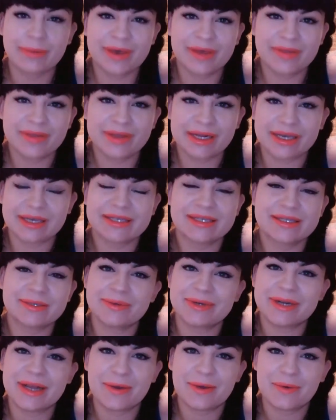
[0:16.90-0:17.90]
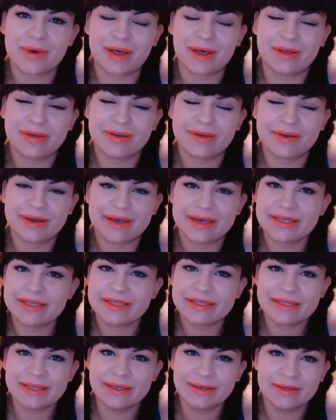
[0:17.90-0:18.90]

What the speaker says: on the next one I will. You guys